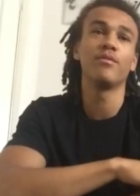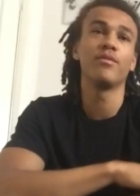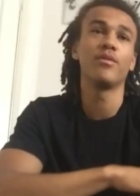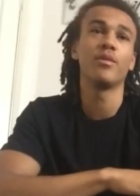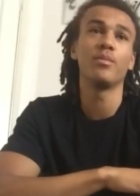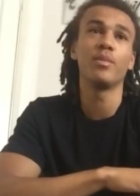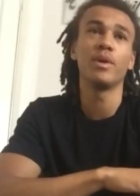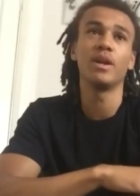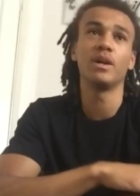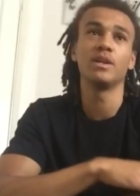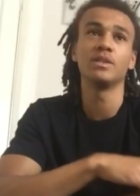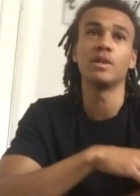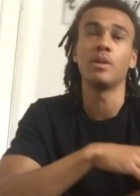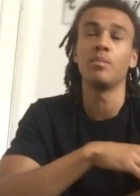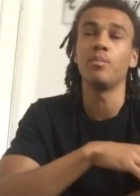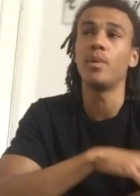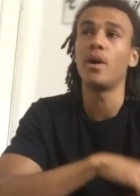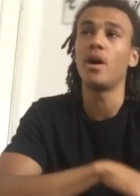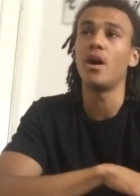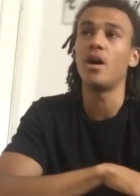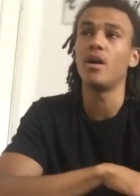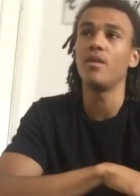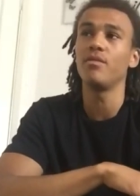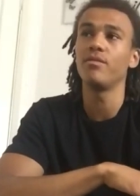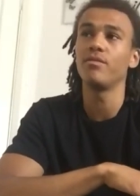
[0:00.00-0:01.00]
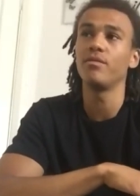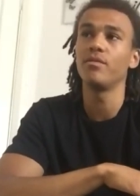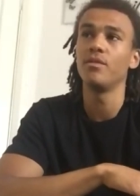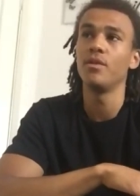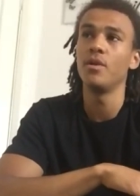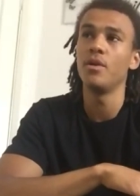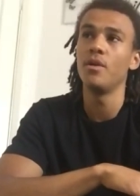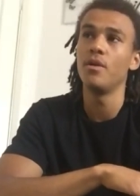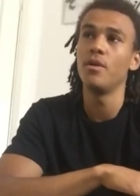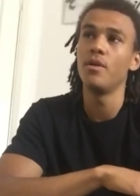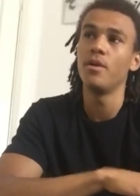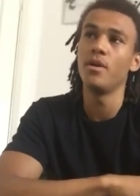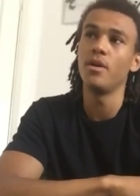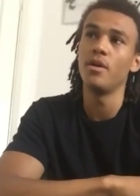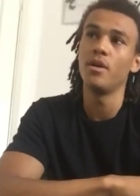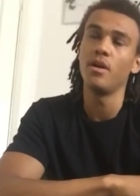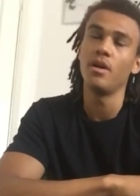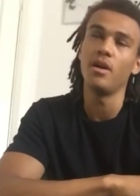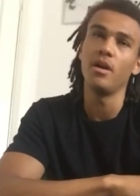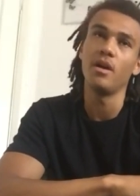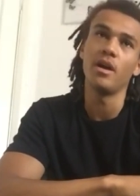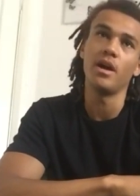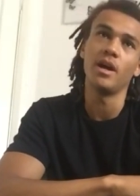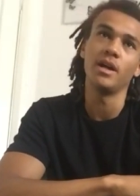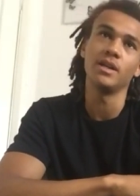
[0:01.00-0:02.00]
from when I was at Bath,
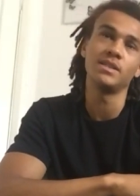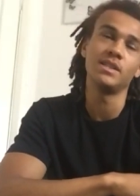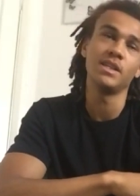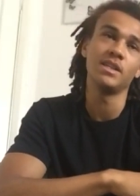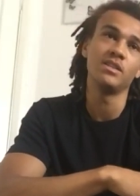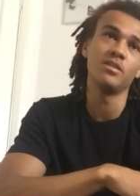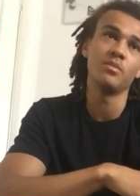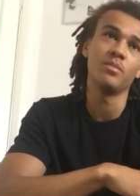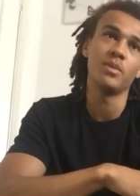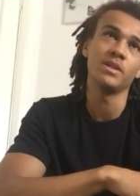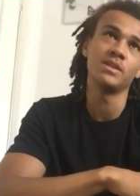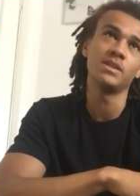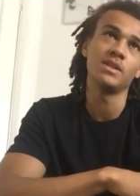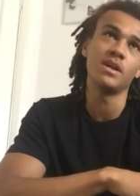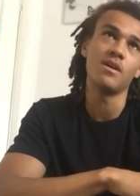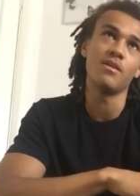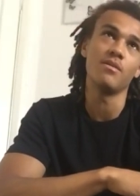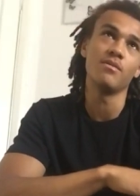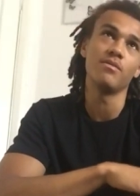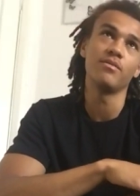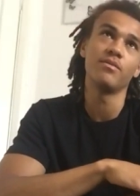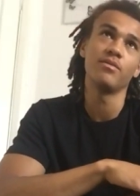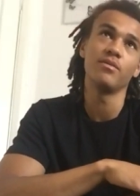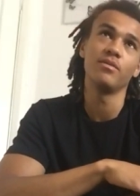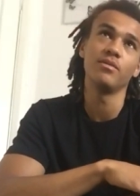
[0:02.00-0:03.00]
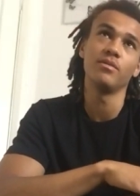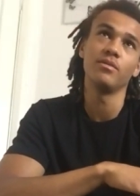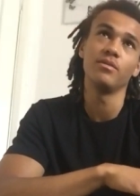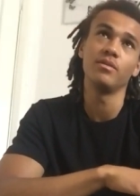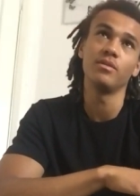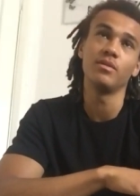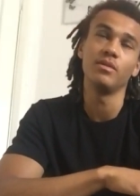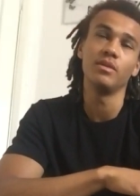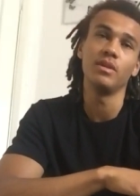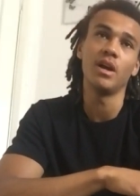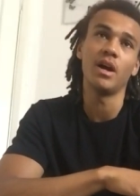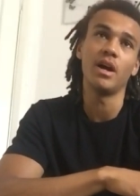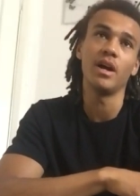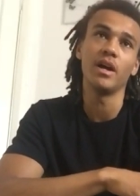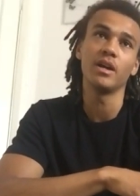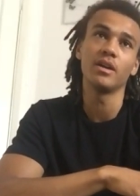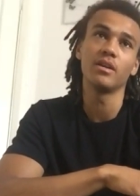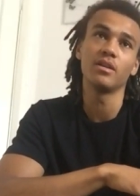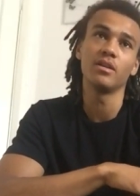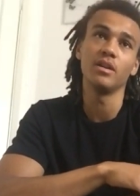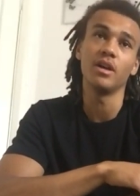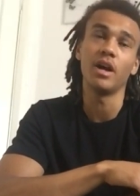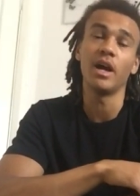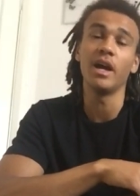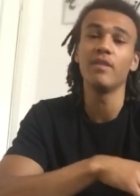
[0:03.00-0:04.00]
I said to myself, like,
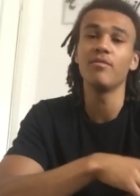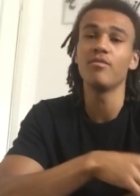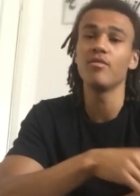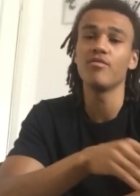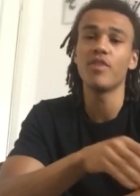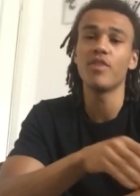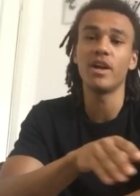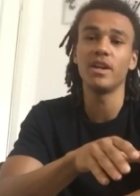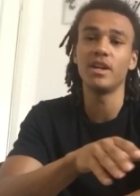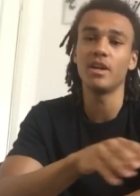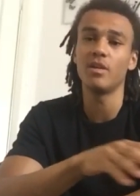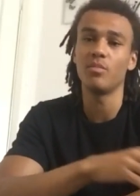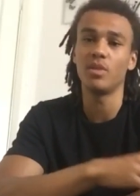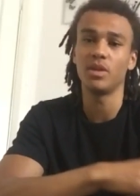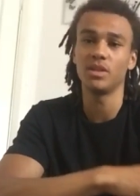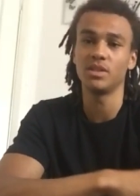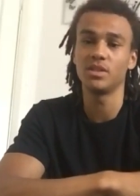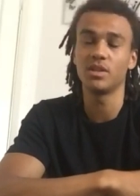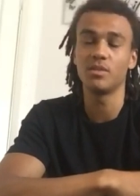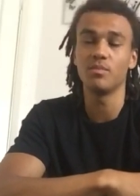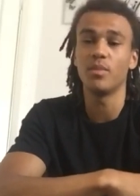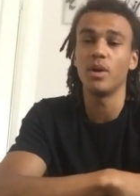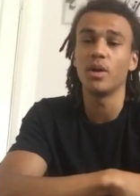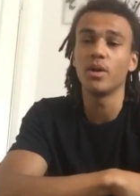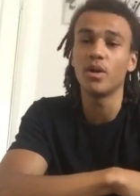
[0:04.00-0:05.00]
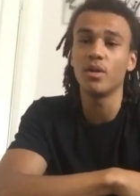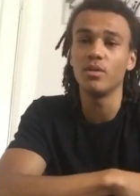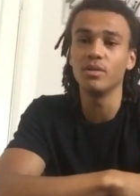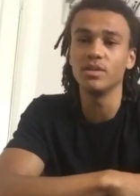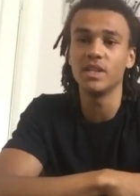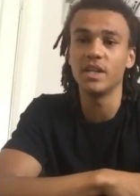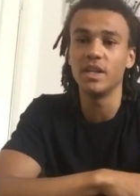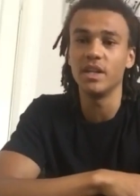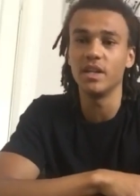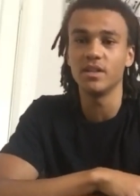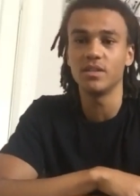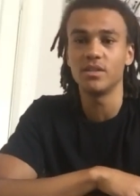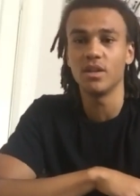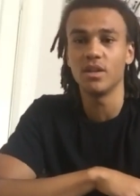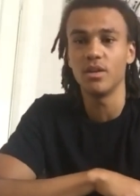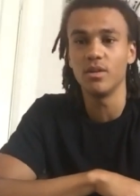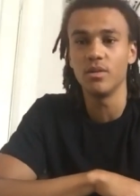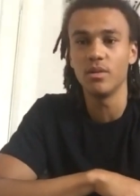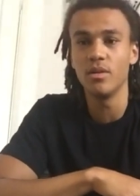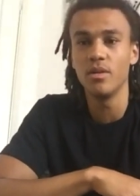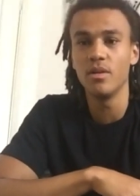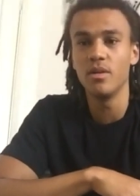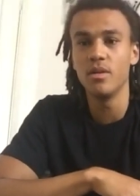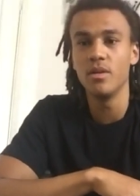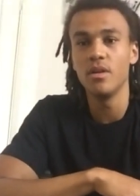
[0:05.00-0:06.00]
I even write down my goals in it. So
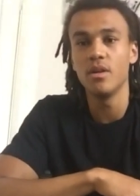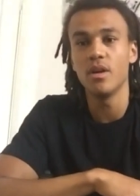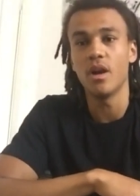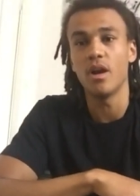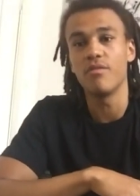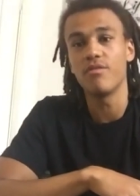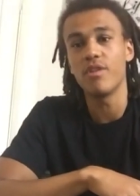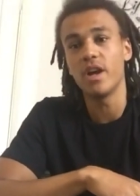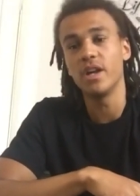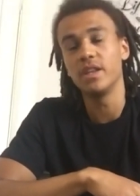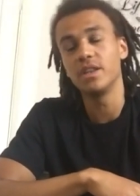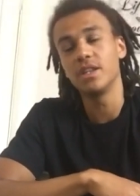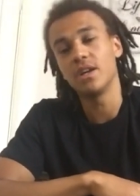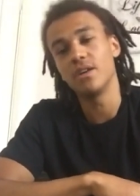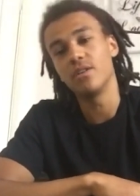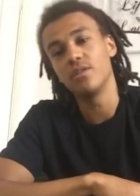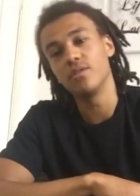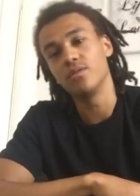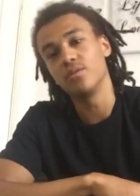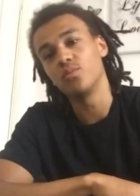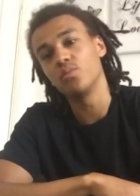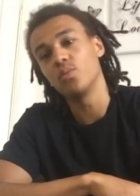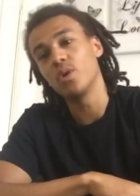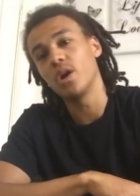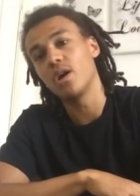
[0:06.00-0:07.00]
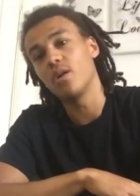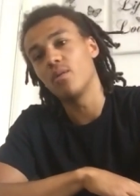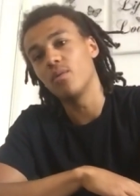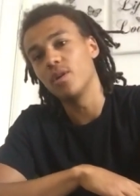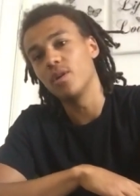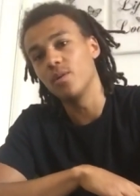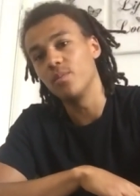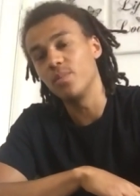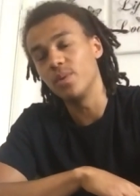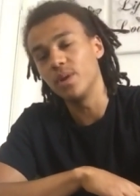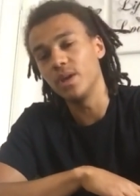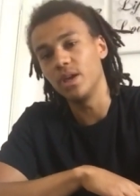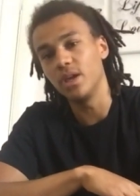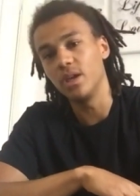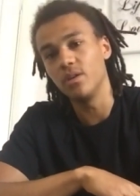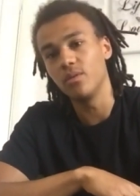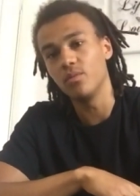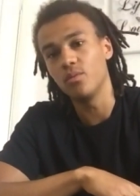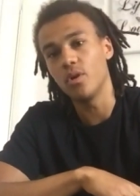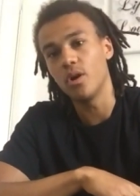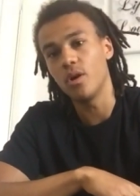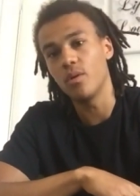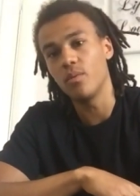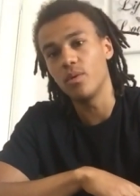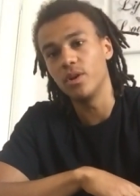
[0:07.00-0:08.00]
I write down where I want to be,
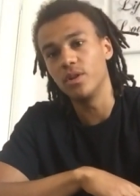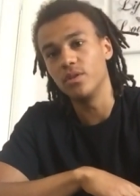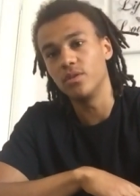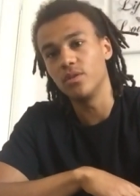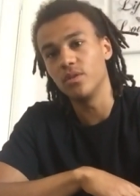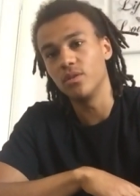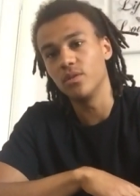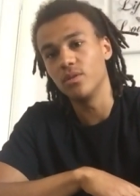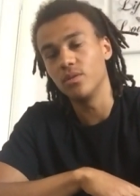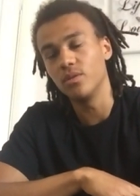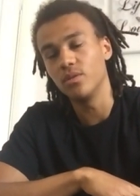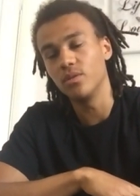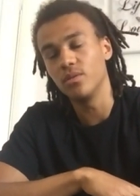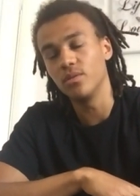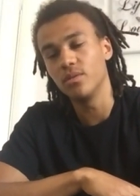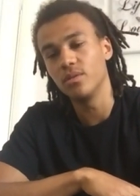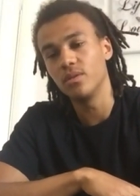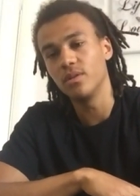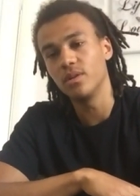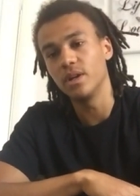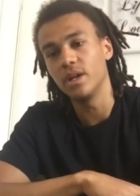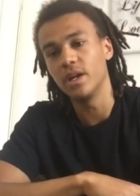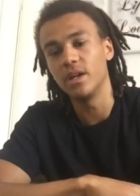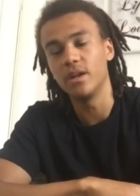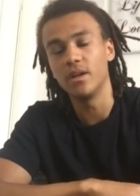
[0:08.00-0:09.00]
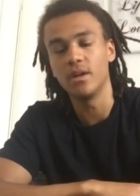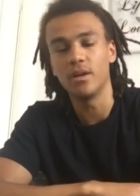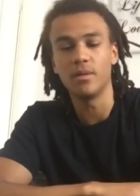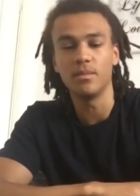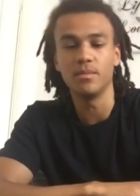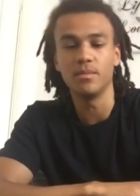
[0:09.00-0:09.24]
what I want to do, and